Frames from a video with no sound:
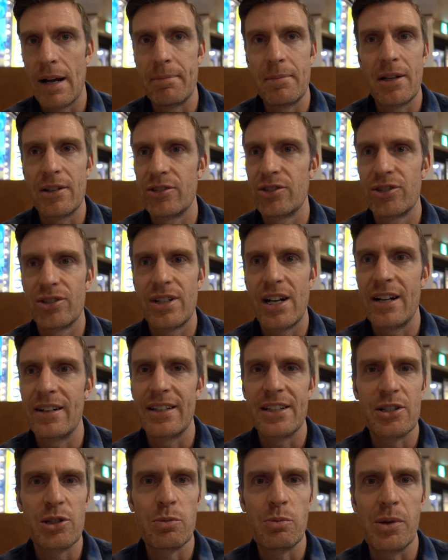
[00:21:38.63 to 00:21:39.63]
I'm not sure how
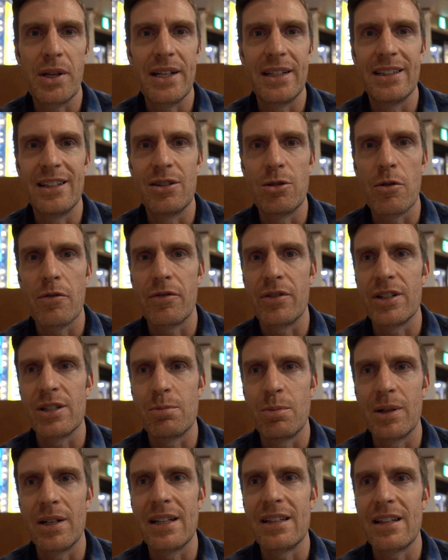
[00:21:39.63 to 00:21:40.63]
to explain the difference,
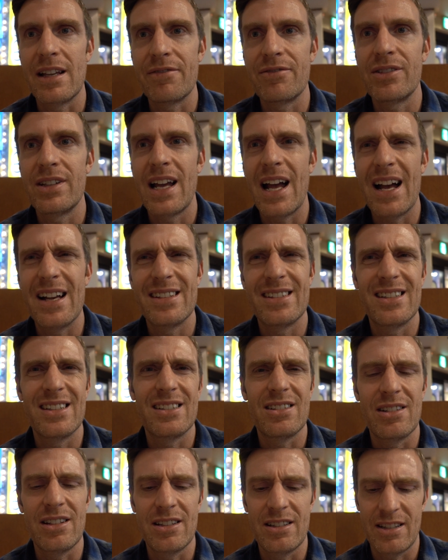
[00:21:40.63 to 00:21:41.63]
but it definitely has
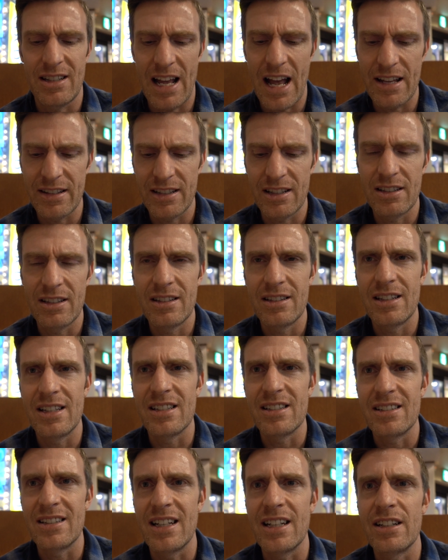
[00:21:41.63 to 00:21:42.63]
a
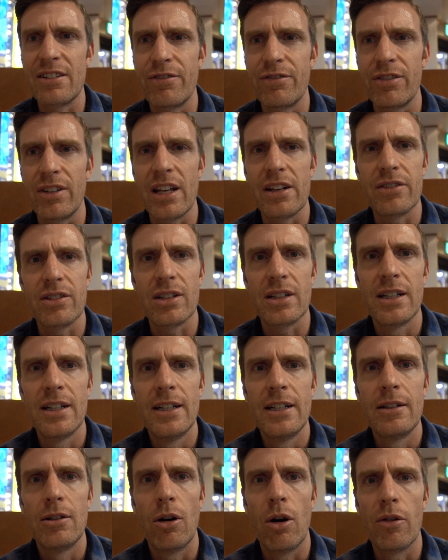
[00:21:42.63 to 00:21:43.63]
distinct flavor
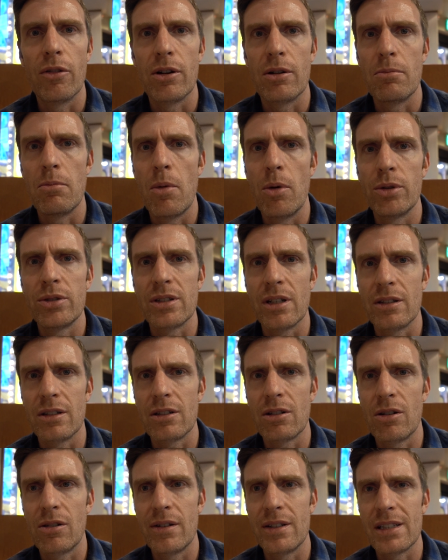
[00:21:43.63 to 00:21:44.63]
over most
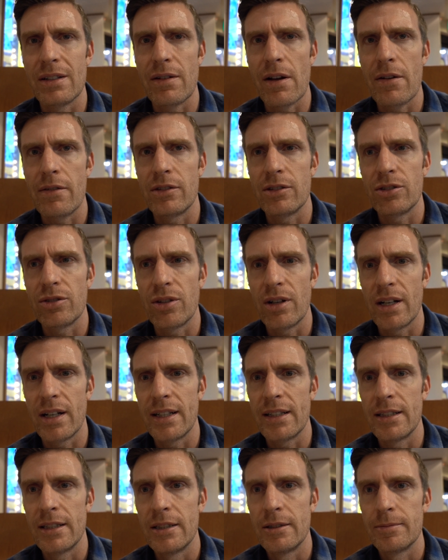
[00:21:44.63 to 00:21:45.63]
other curries I've ever
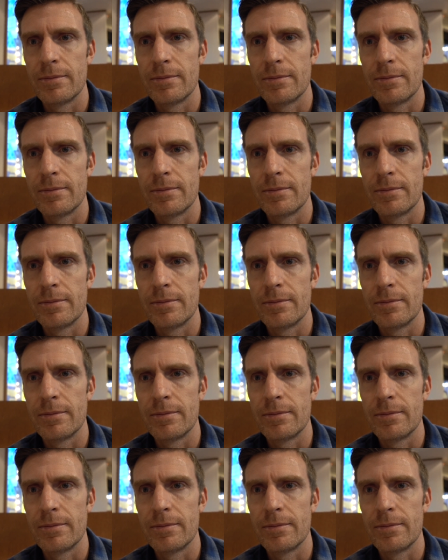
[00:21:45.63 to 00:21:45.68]
tried.